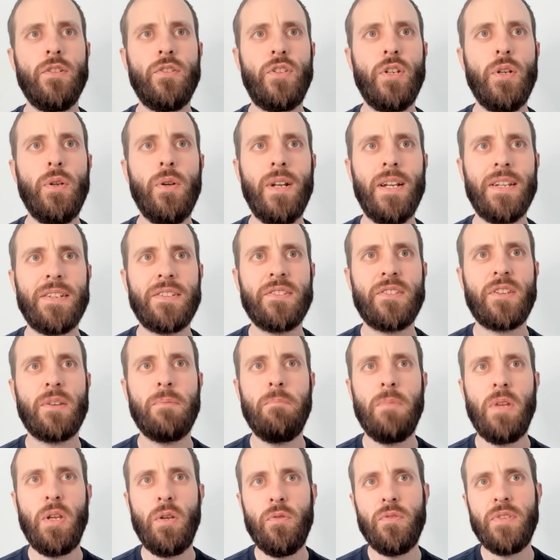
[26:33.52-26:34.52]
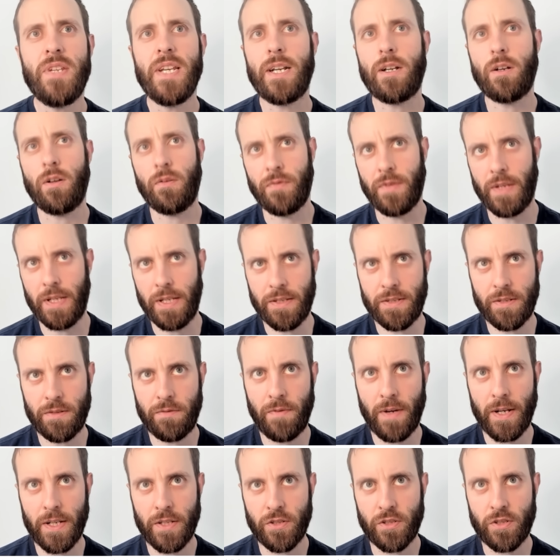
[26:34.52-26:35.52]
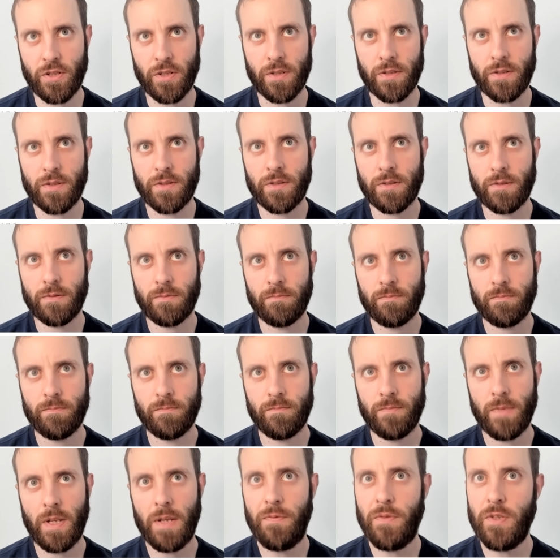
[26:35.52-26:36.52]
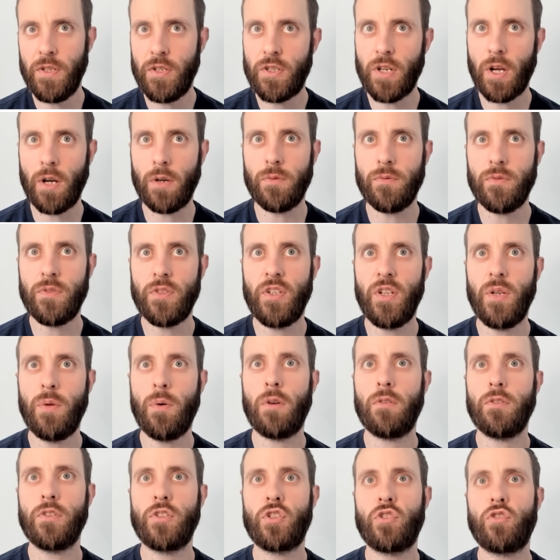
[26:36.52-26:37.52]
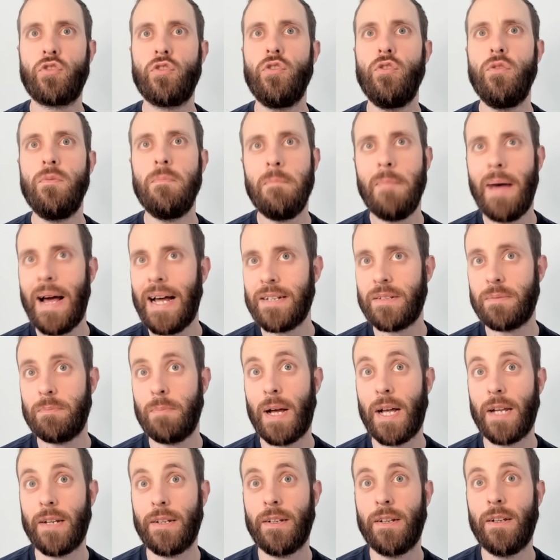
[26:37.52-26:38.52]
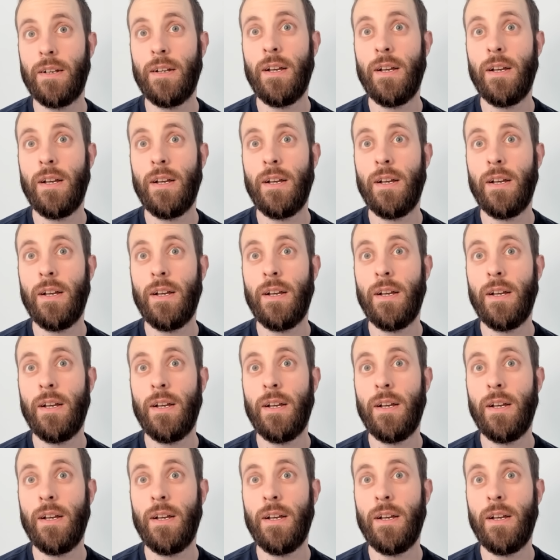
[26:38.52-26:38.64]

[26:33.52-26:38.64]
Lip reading: Do you listen to music on these adventures? If you don't, you are a true madman.